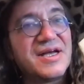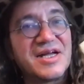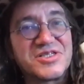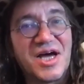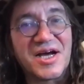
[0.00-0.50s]

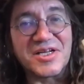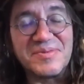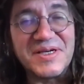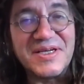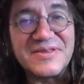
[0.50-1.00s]
it's not going to
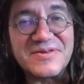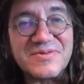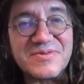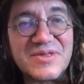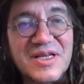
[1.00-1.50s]
be
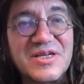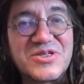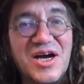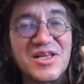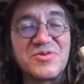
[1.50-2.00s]

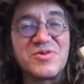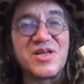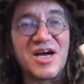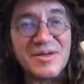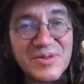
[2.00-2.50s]
entirely
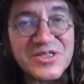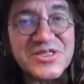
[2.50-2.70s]
reliable.